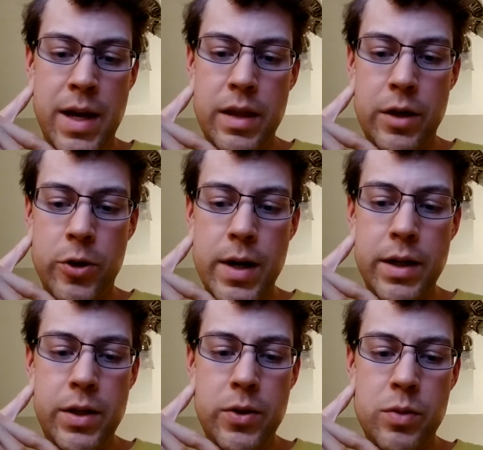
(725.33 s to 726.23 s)
they
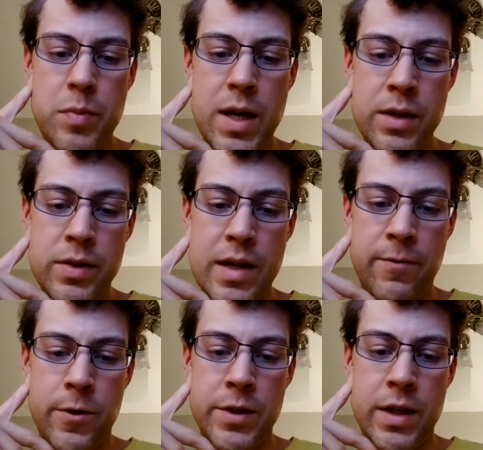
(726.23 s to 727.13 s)
tried to use man's
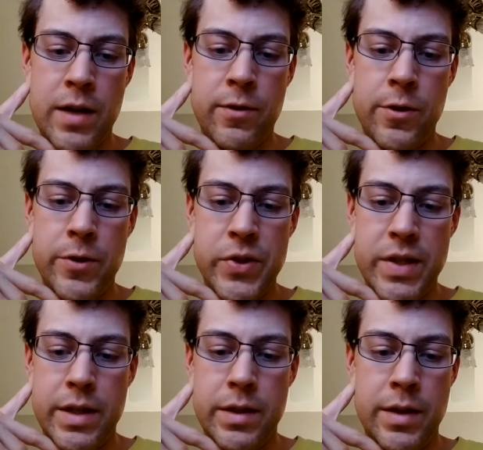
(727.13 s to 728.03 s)
effort to cover their
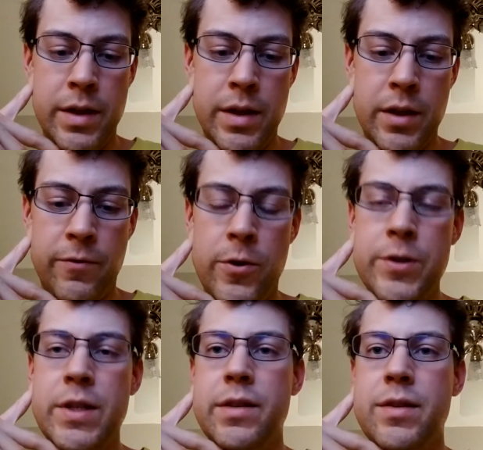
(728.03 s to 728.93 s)
sin, the
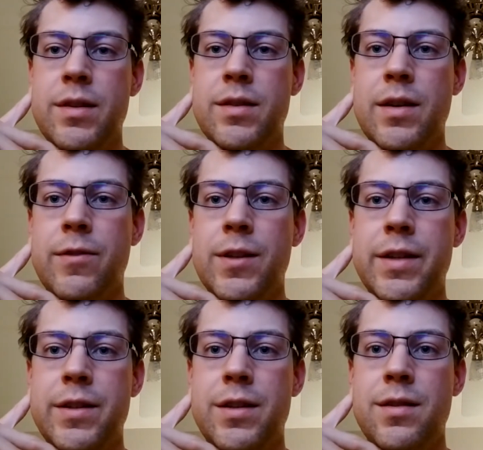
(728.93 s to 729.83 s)
first instance of
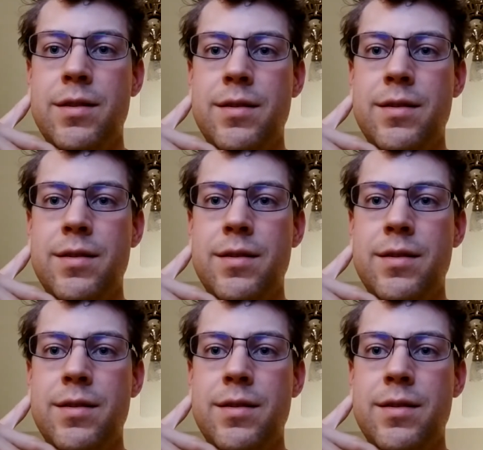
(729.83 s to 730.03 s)
religion.